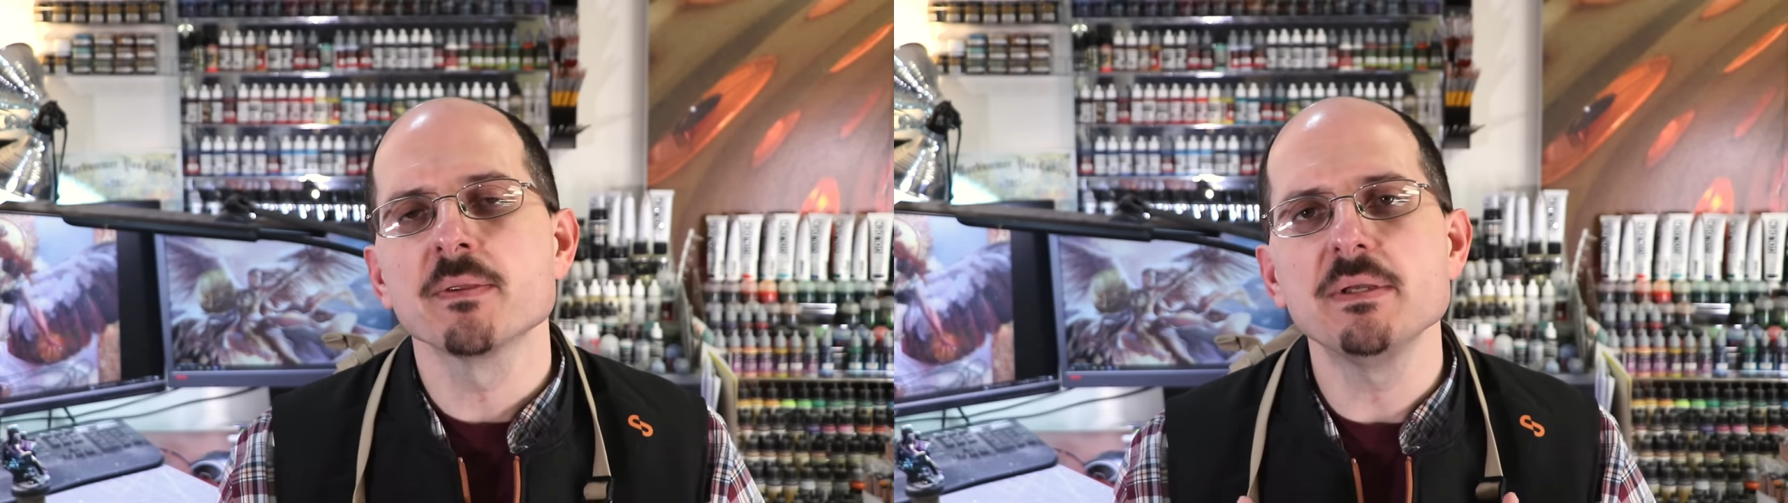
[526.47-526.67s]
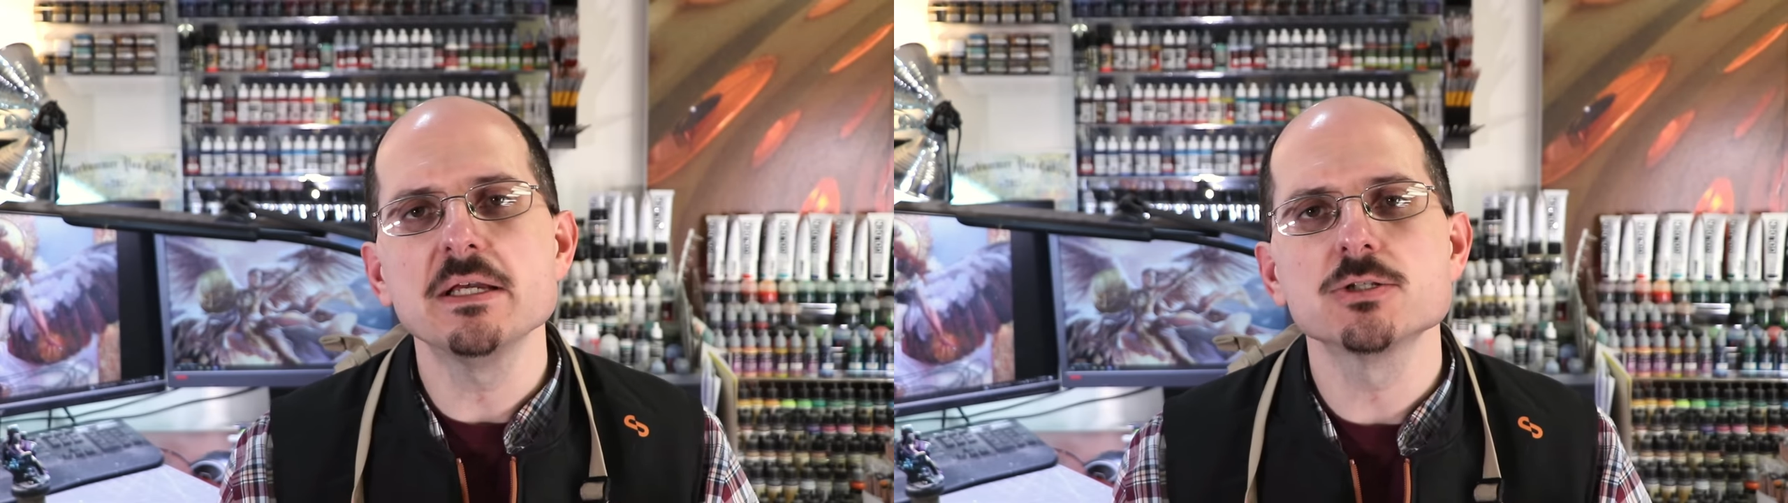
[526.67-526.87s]

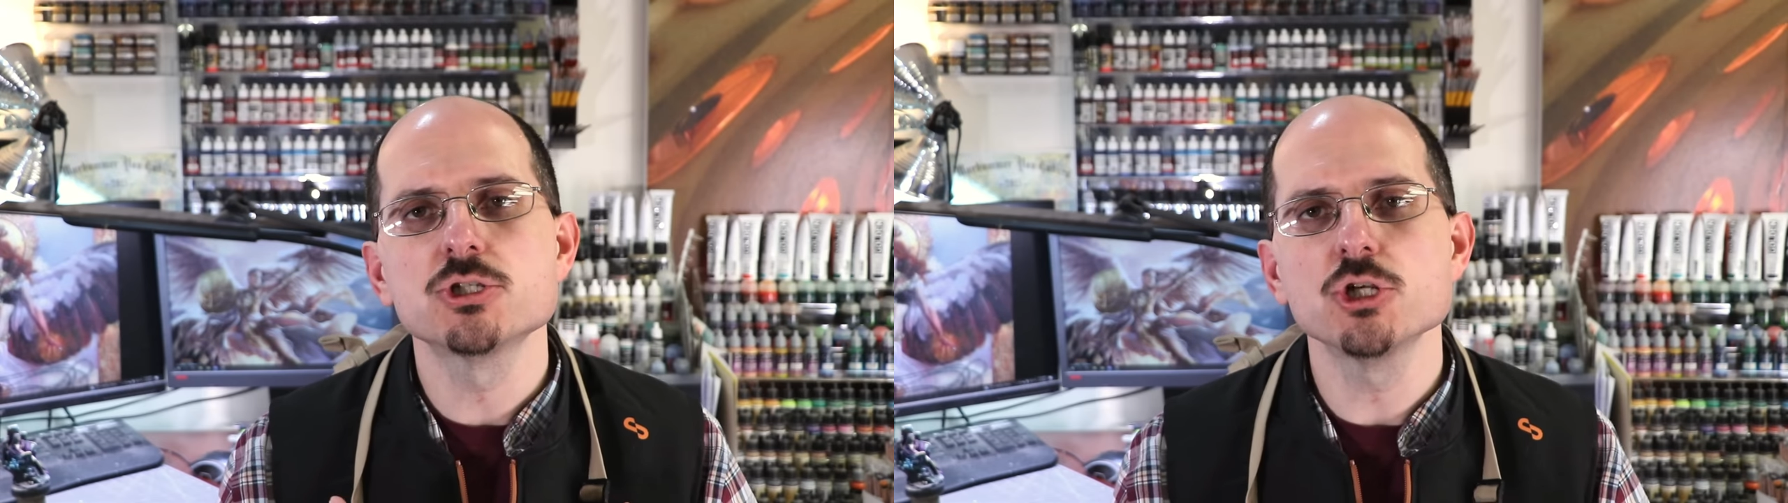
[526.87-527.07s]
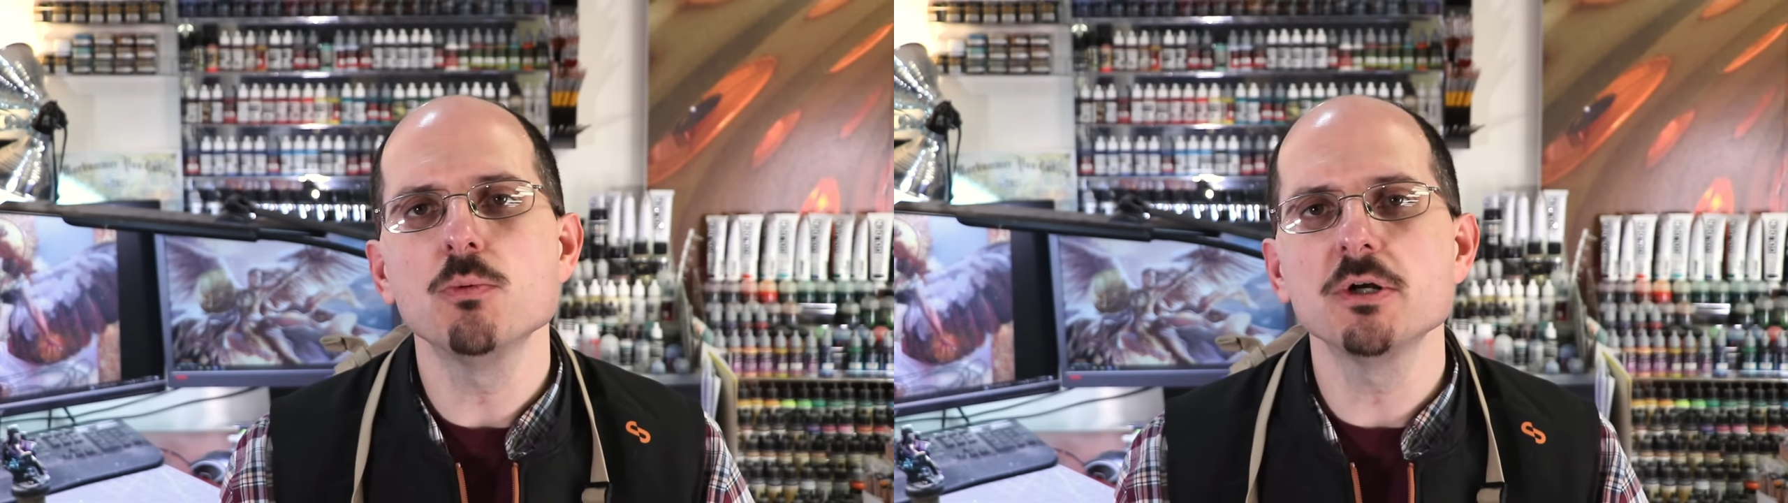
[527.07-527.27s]
Because
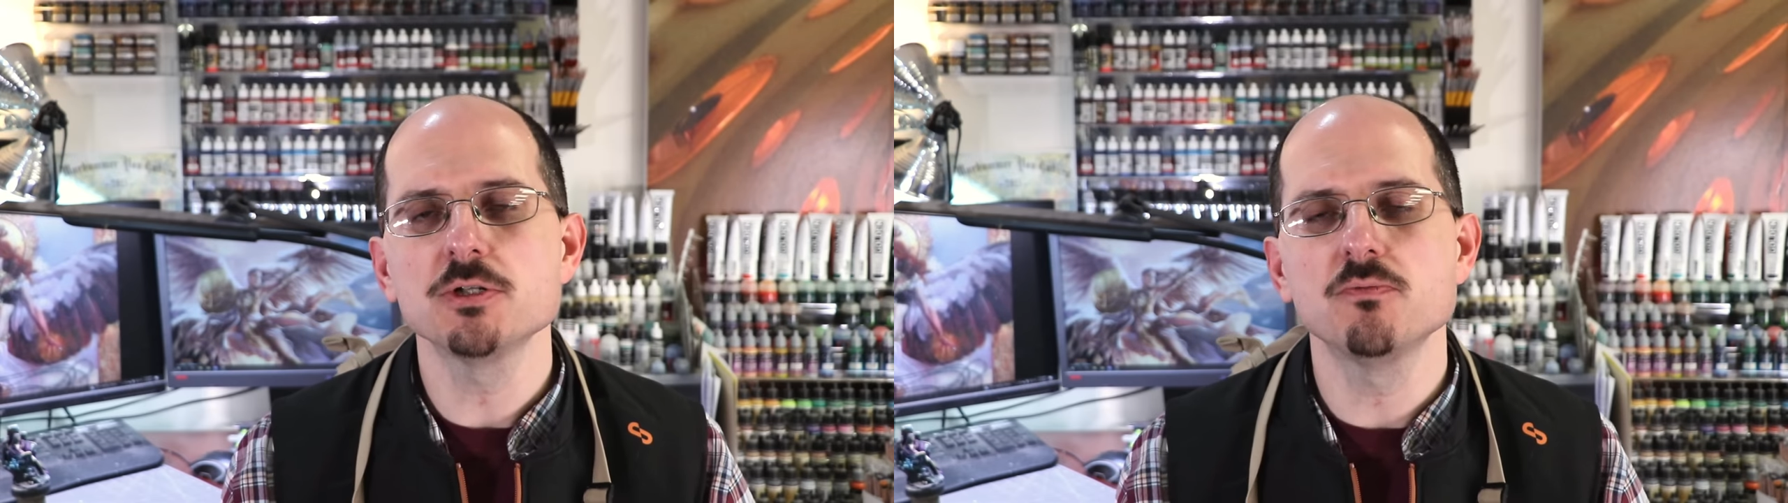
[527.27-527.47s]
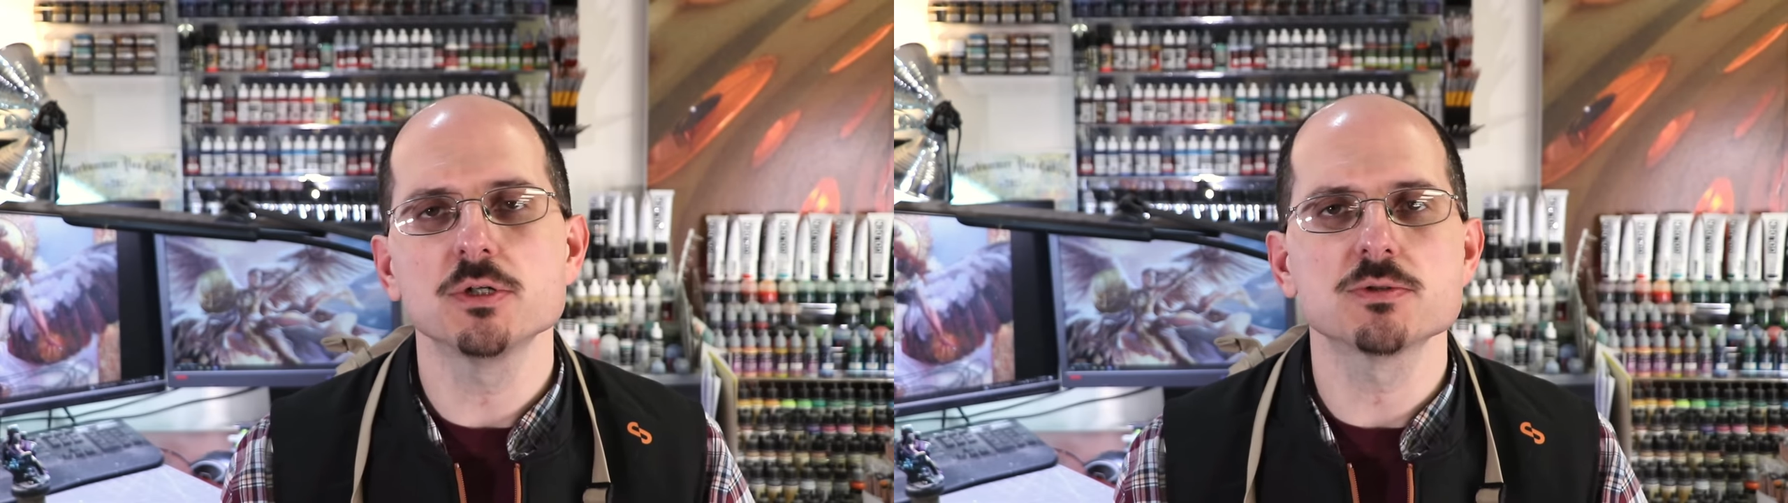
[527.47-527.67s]
so
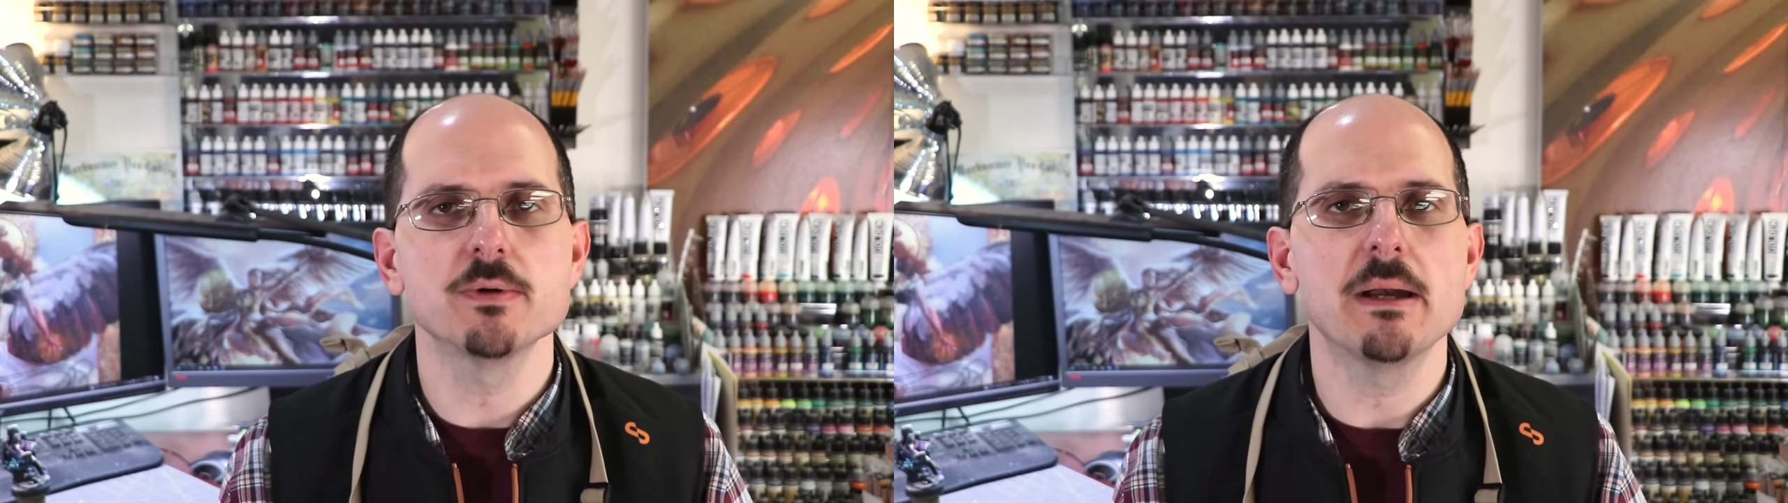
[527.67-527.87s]
much of what's